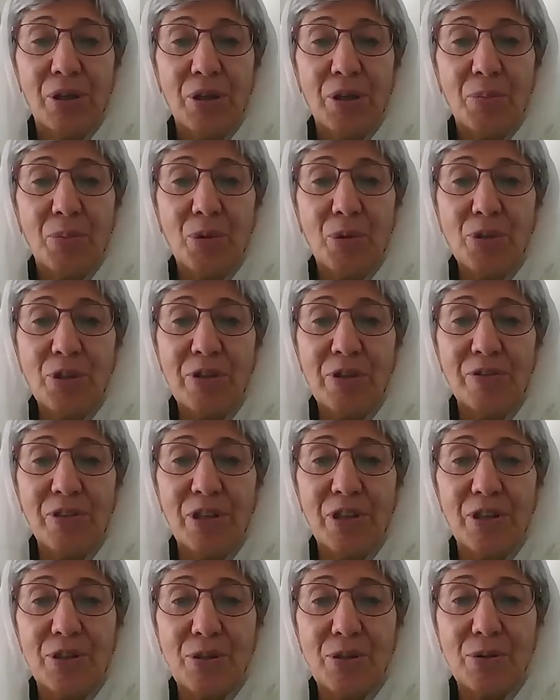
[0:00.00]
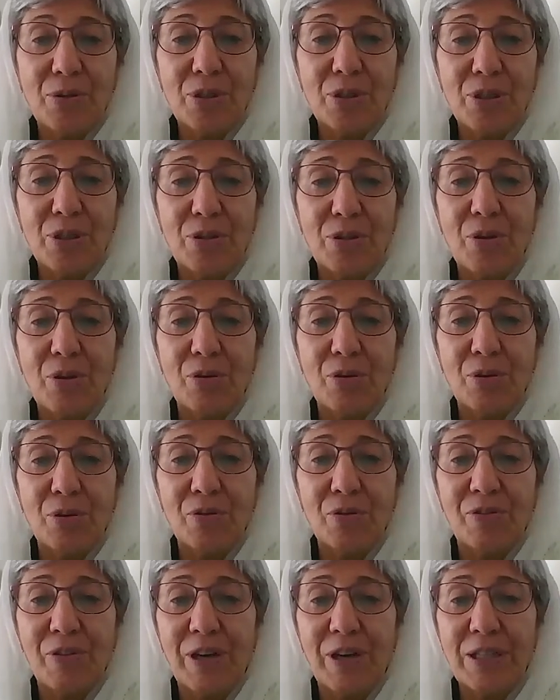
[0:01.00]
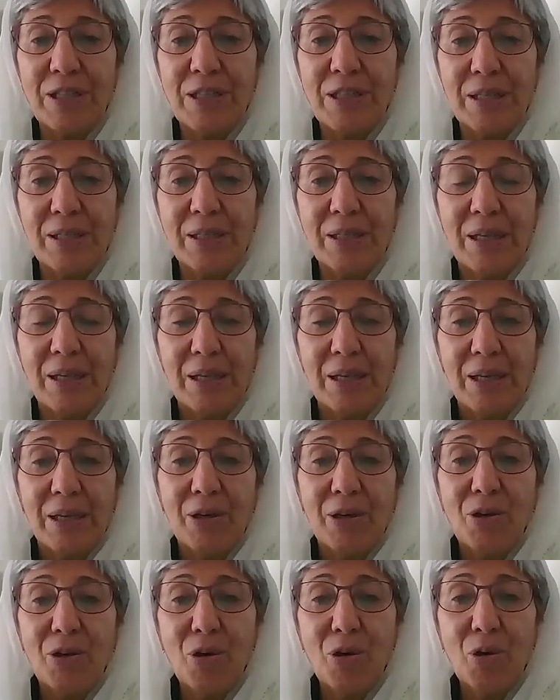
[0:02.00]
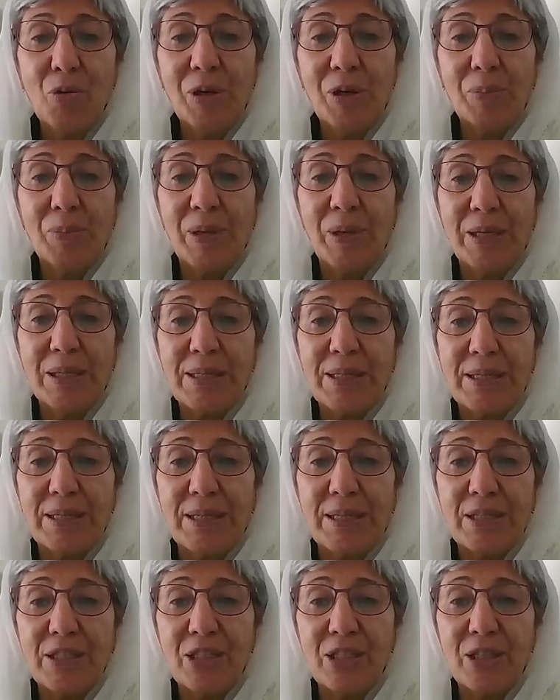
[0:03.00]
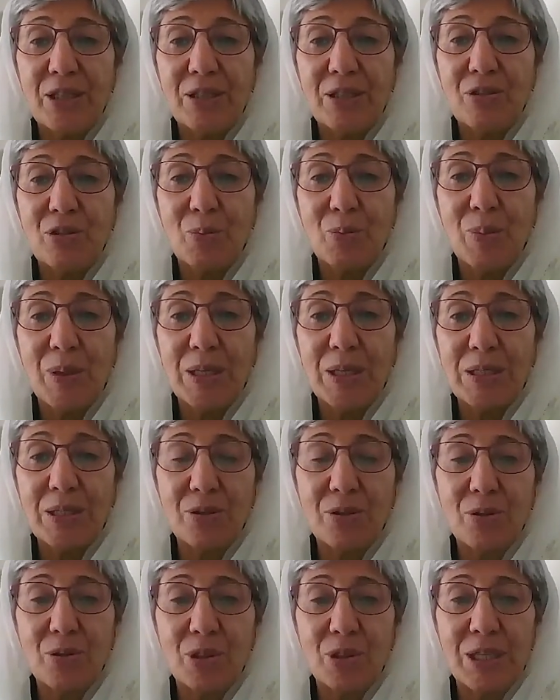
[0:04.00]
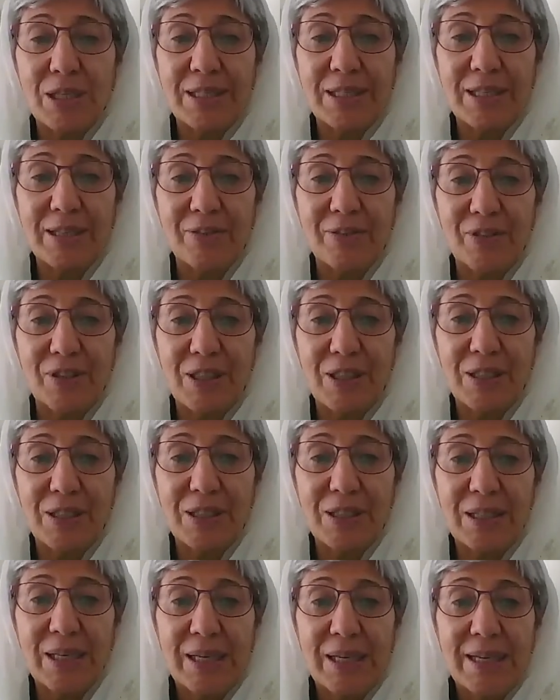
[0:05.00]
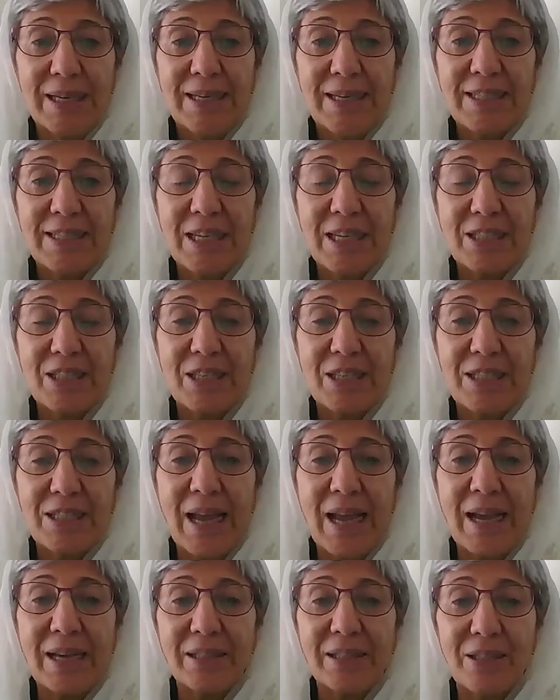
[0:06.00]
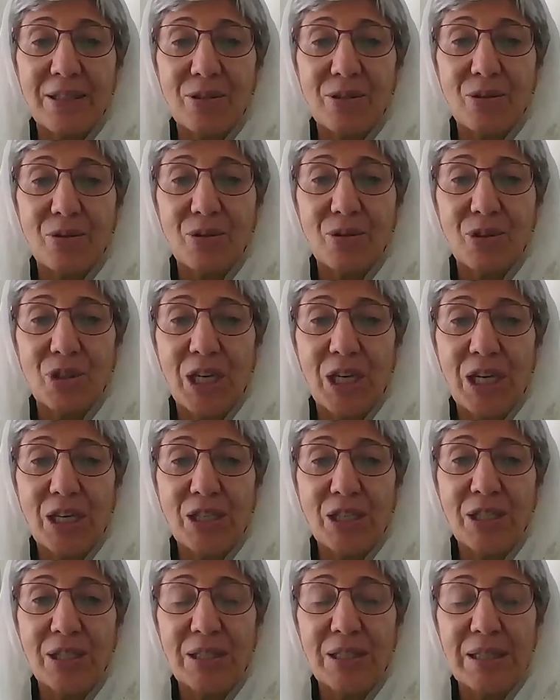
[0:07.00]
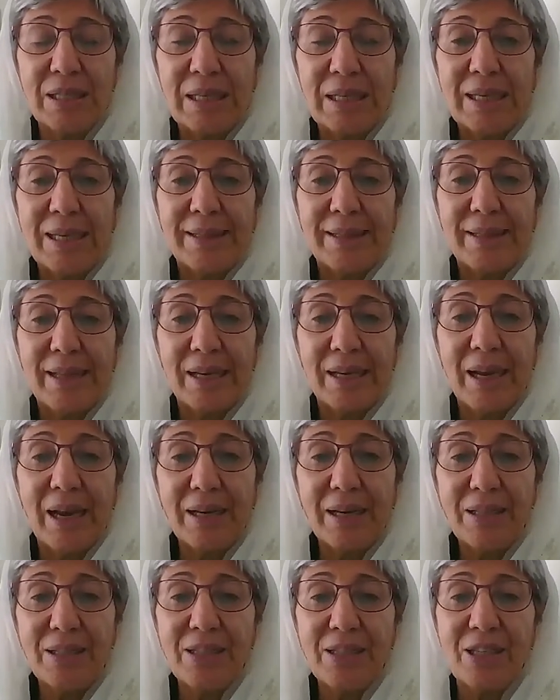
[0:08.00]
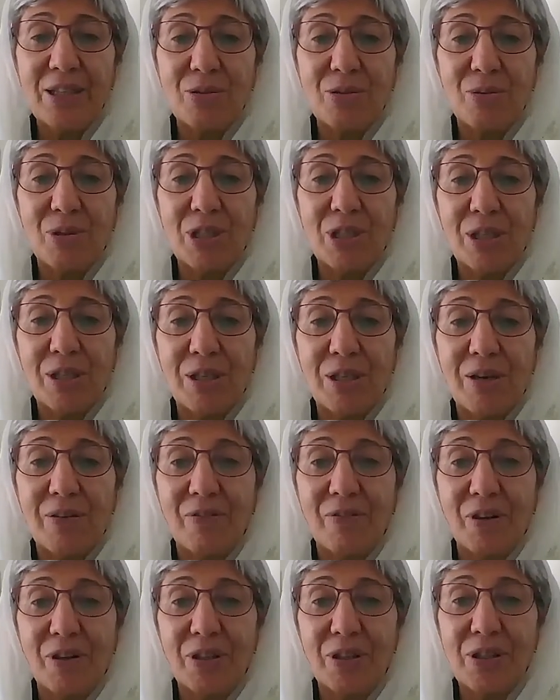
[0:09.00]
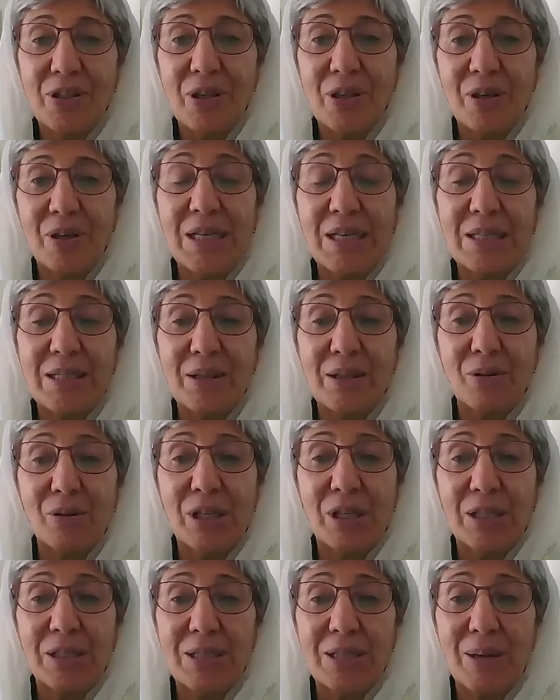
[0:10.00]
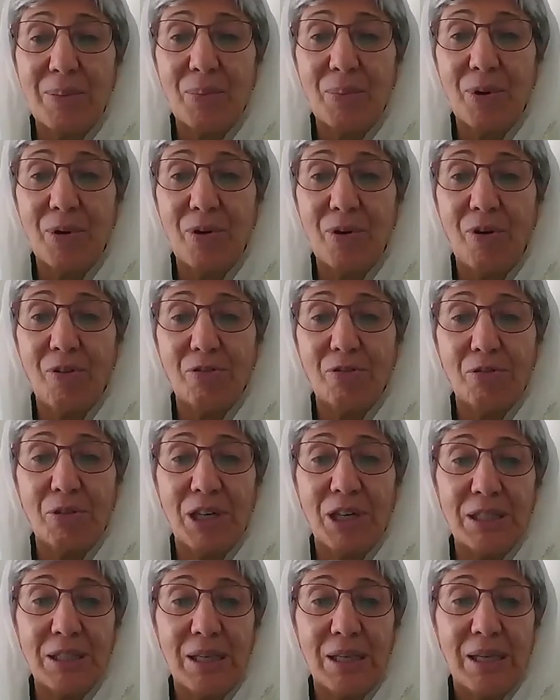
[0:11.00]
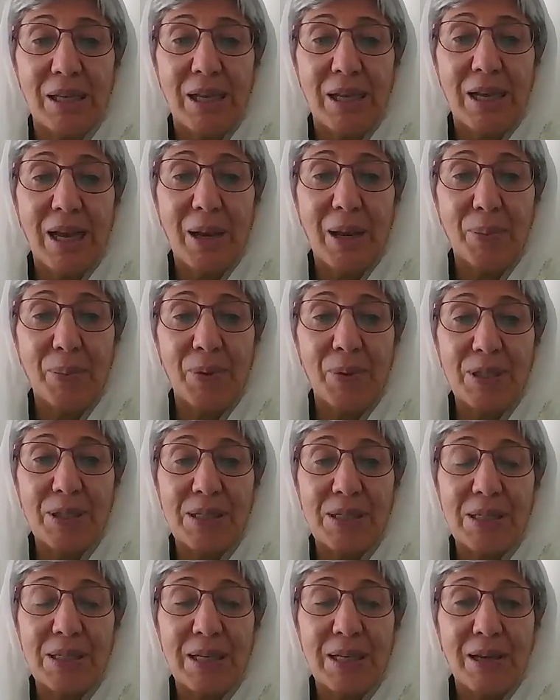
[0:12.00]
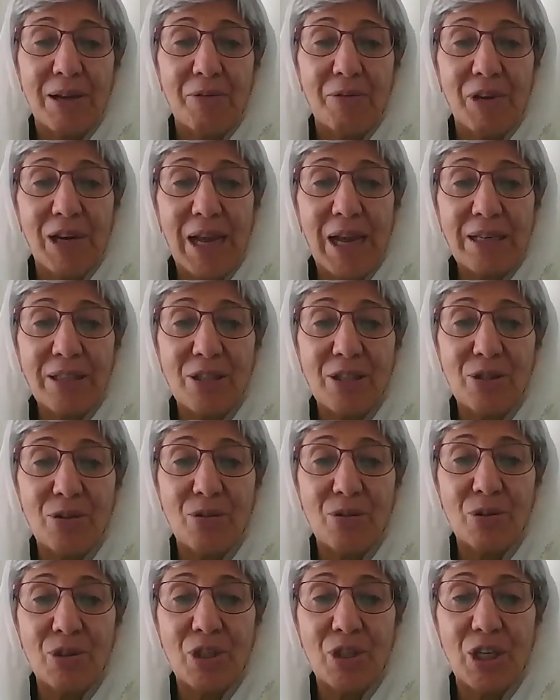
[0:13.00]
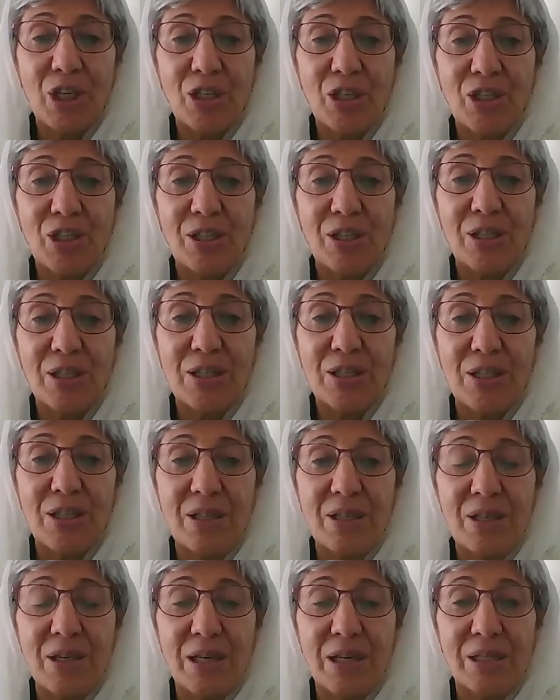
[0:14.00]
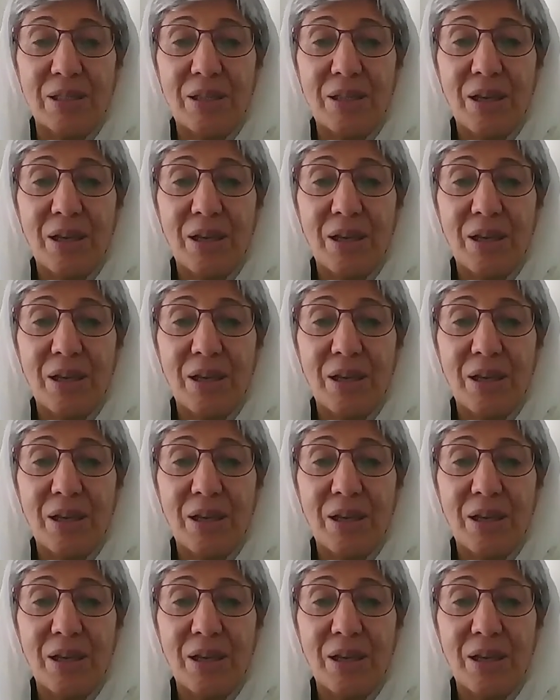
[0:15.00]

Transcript: most of the resources go to fighting. No one pays attention to basic social services, such as access to education. The current situation in Afghanistan is a good example of what happens when access to education is denied